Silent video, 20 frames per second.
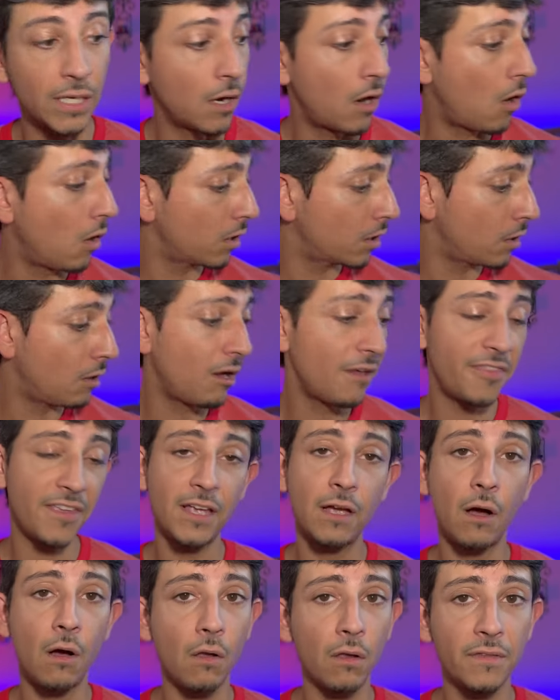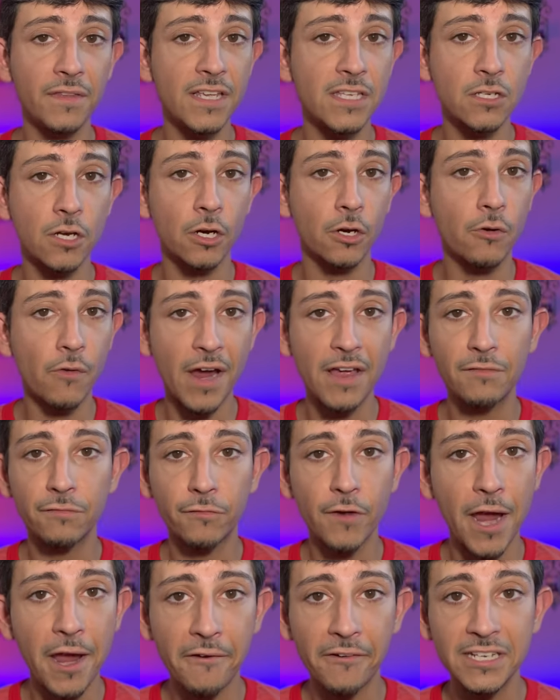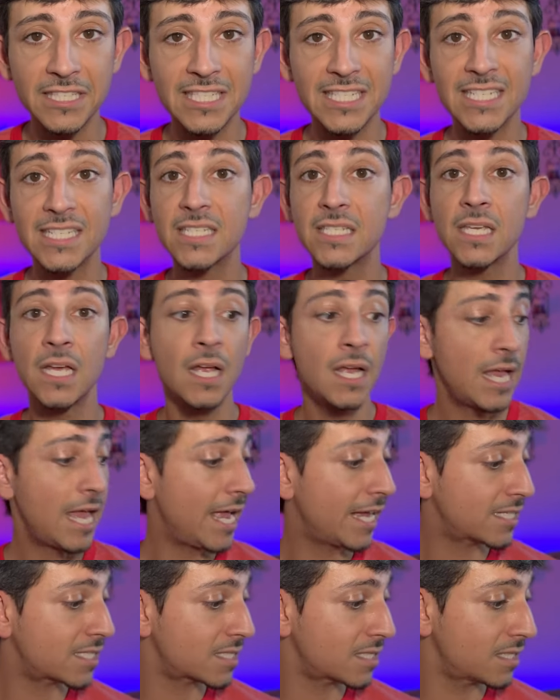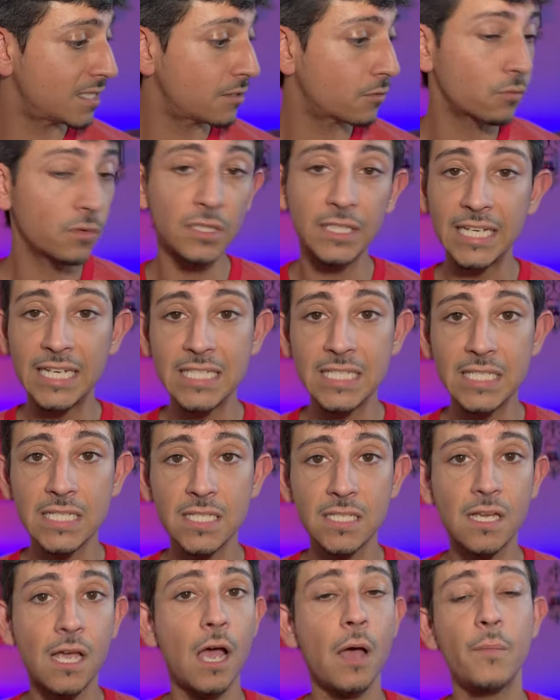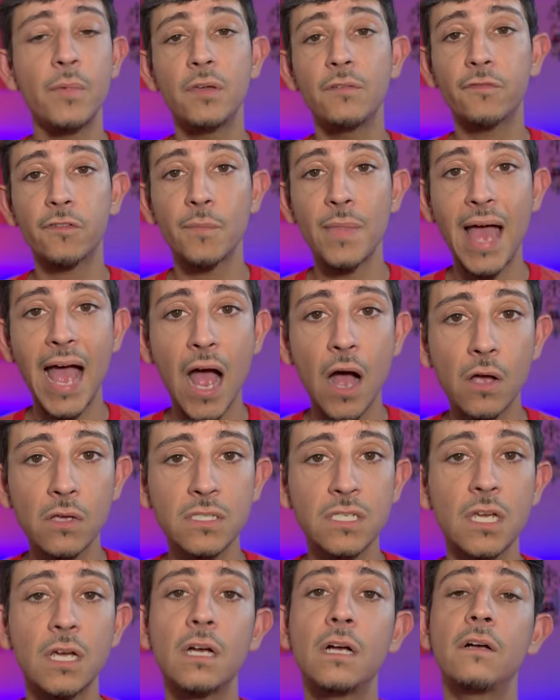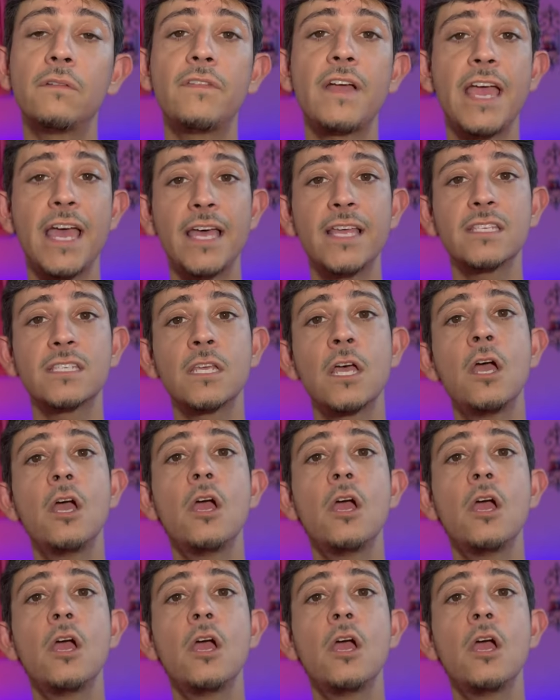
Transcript: All in all, I think all of these are great fragrances, excellent releases coming from the house of Hez